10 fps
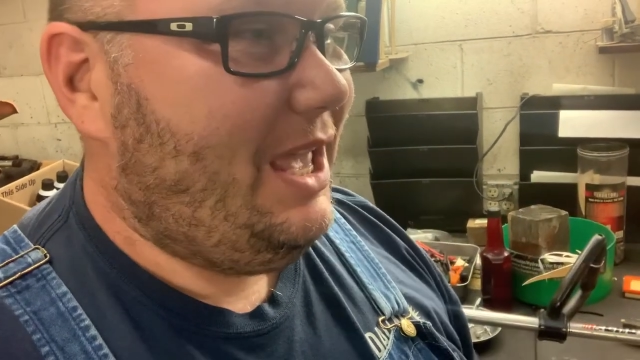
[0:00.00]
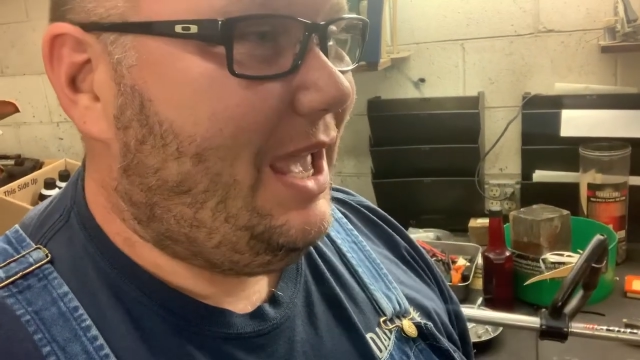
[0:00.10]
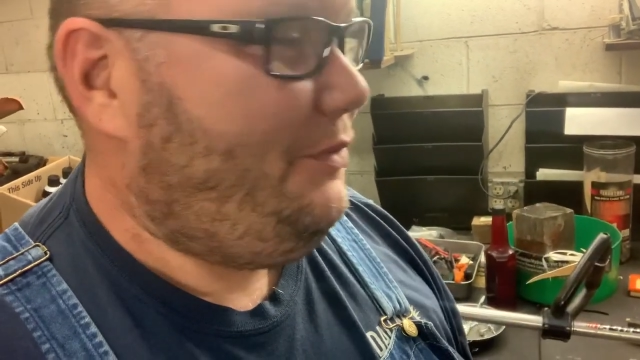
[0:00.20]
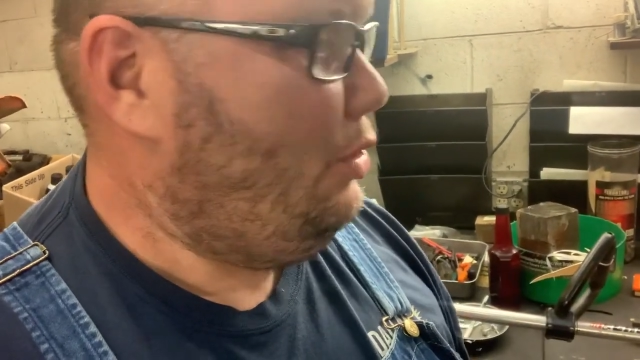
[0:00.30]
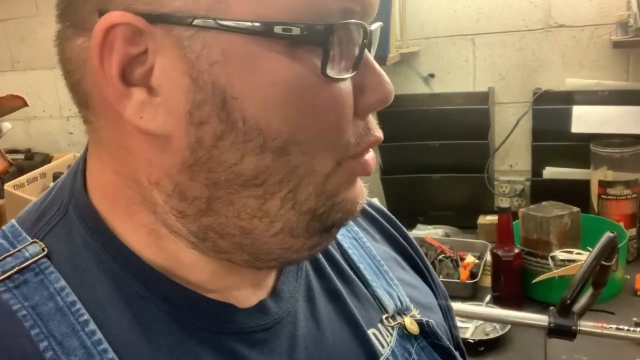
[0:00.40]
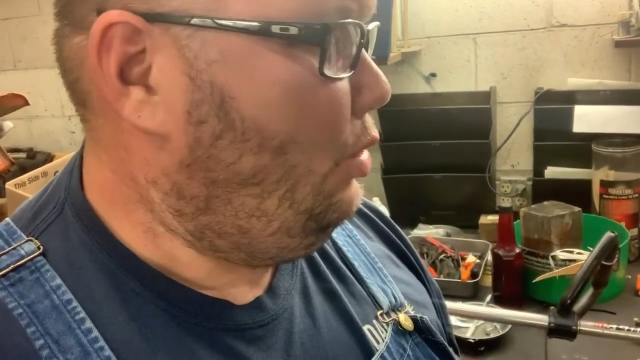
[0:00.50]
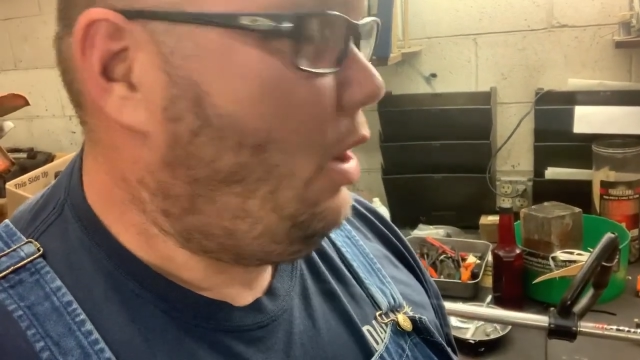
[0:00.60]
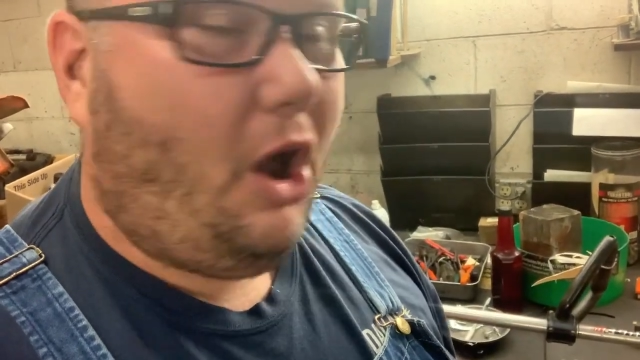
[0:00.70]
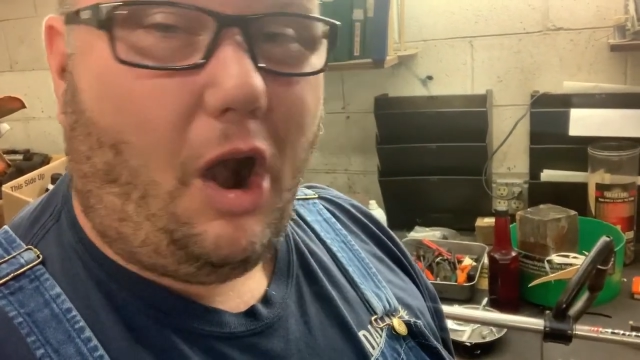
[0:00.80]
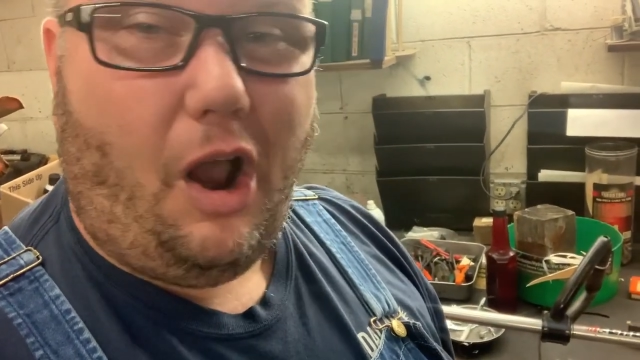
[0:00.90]
If you
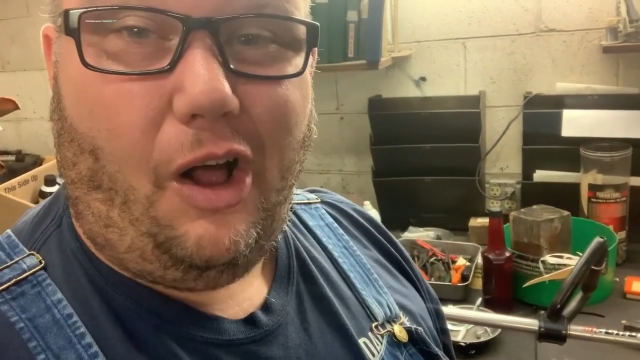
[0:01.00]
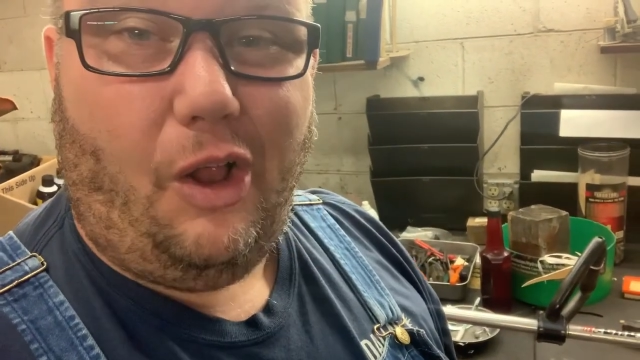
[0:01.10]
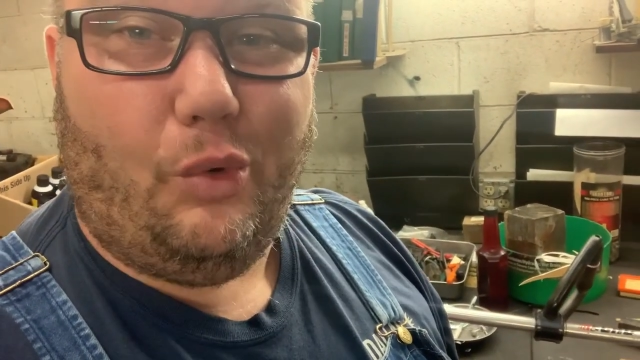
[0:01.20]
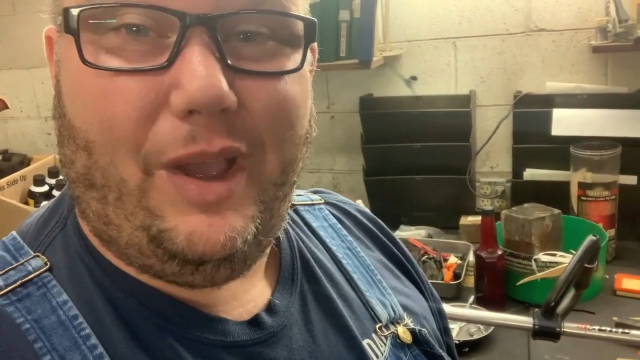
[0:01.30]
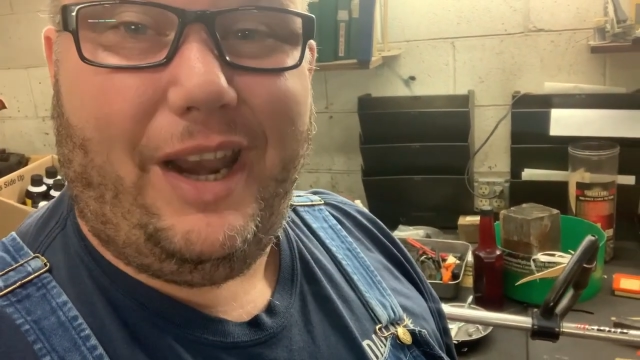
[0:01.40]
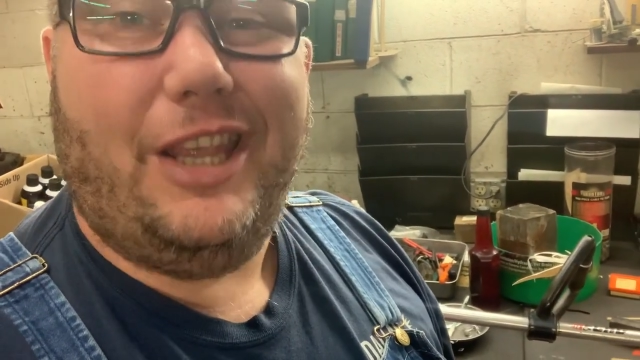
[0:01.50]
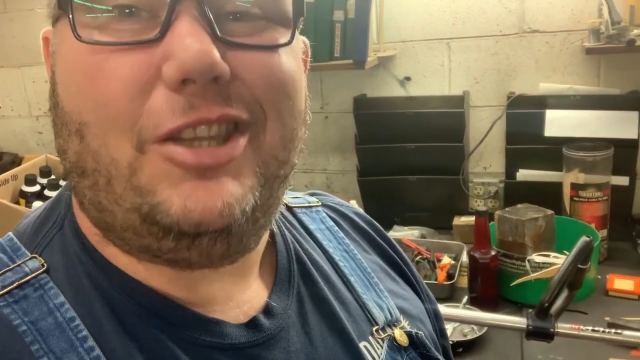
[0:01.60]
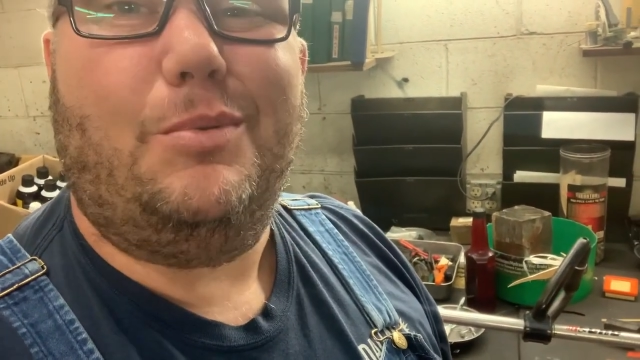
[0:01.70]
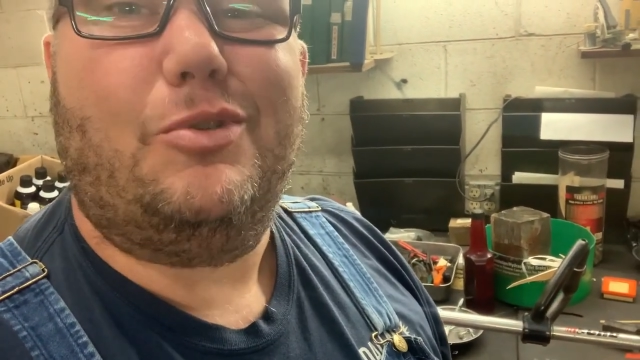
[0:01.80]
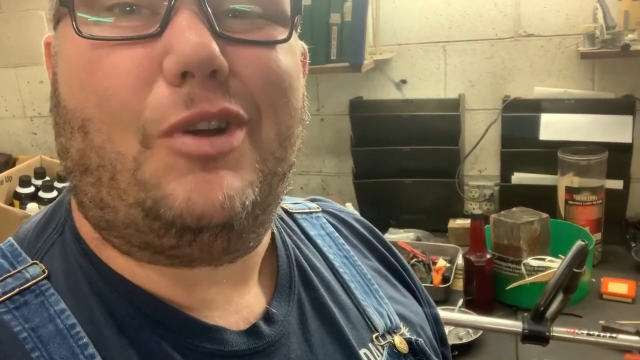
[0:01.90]
are already
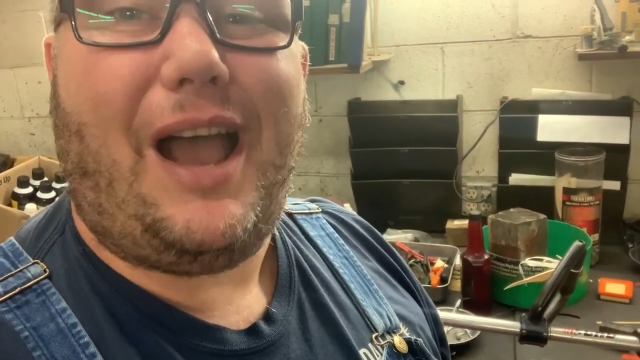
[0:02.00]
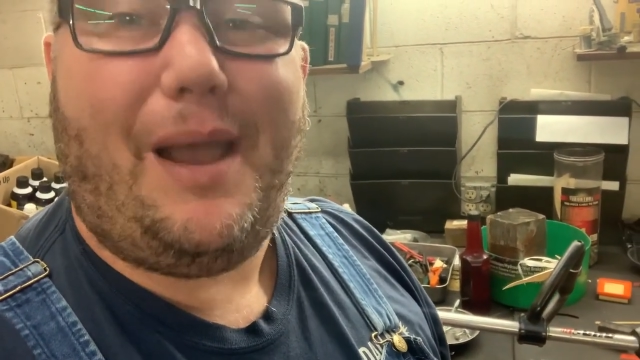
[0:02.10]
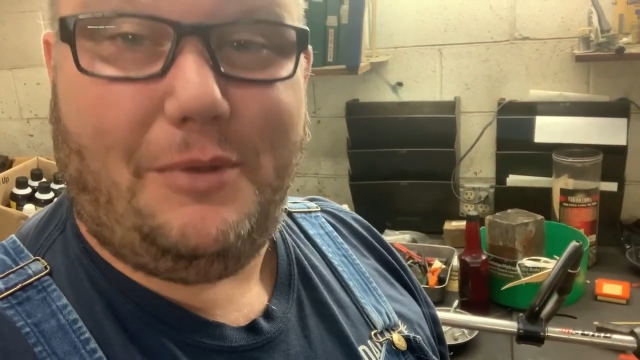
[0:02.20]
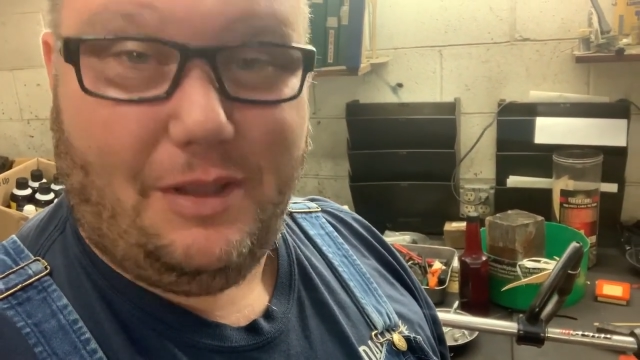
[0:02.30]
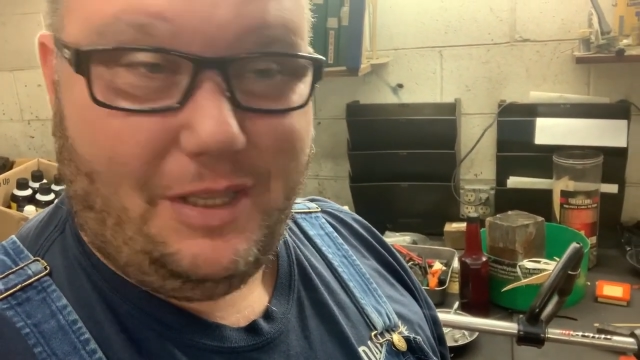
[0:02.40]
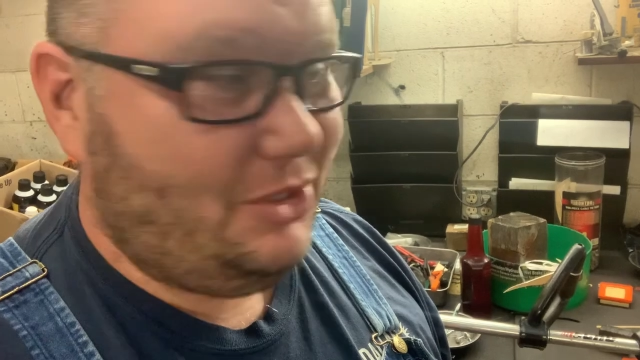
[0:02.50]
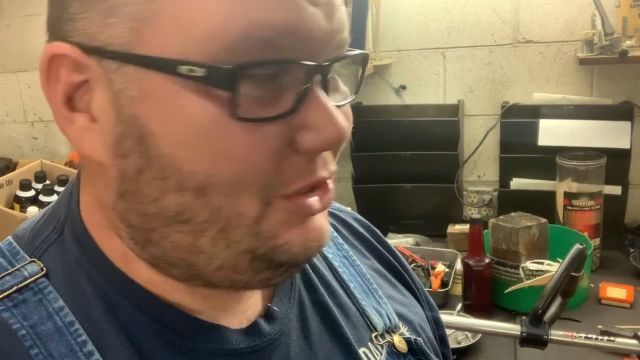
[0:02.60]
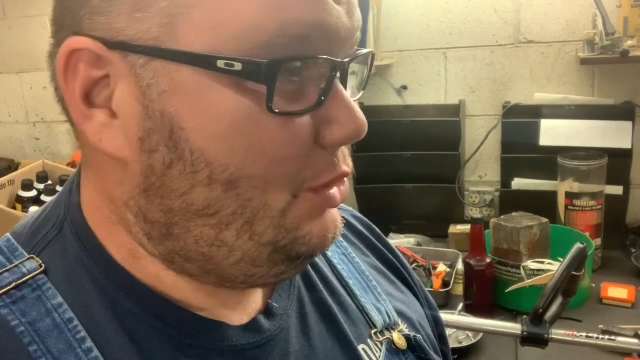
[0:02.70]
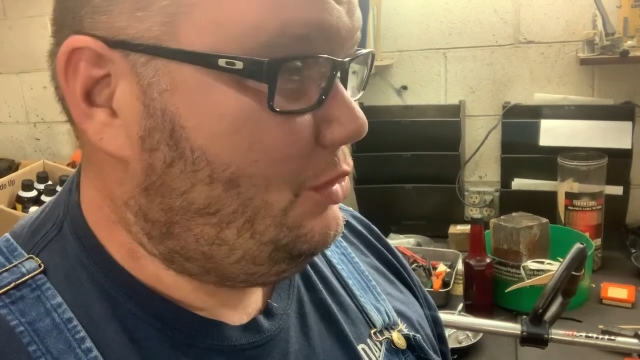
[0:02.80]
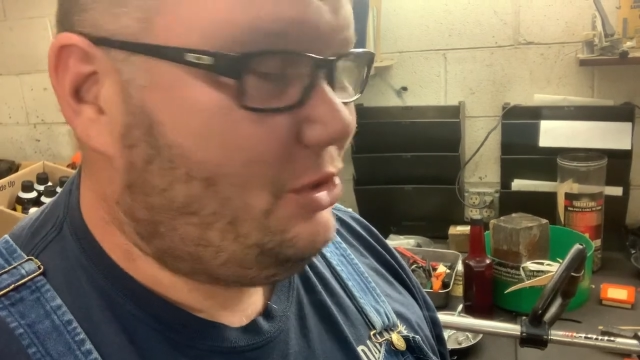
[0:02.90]
subscribed to this
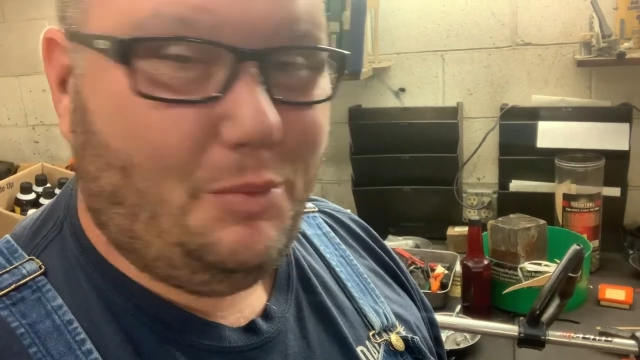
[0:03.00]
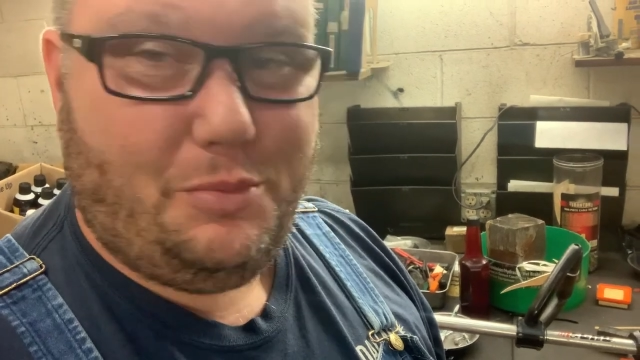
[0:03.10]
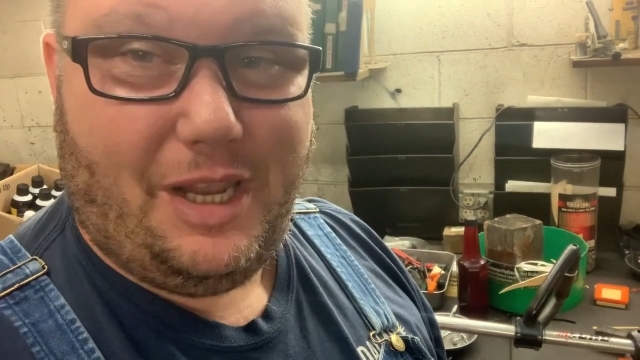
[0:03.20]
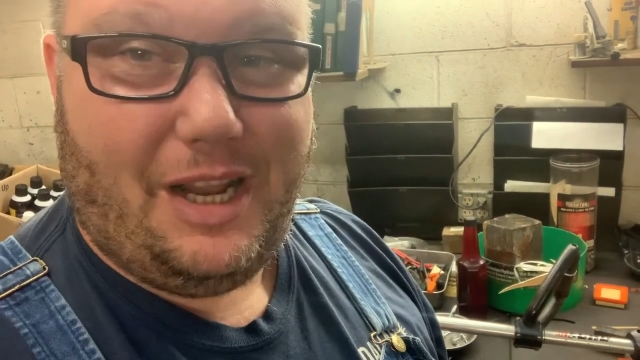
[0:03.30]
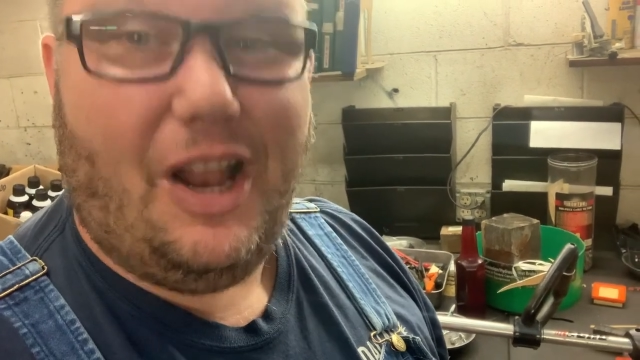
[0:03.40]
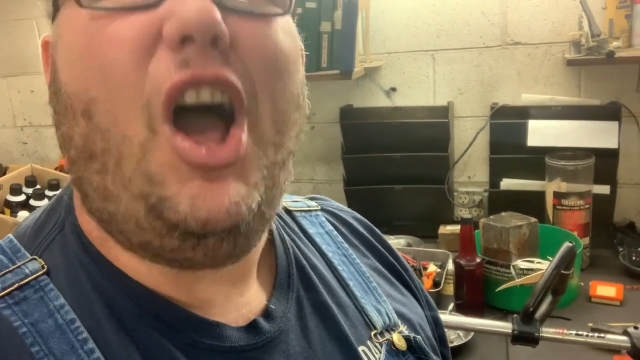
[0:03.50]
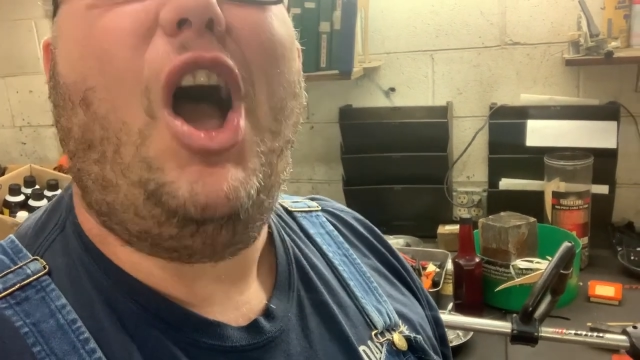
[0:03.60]
YouTube channel,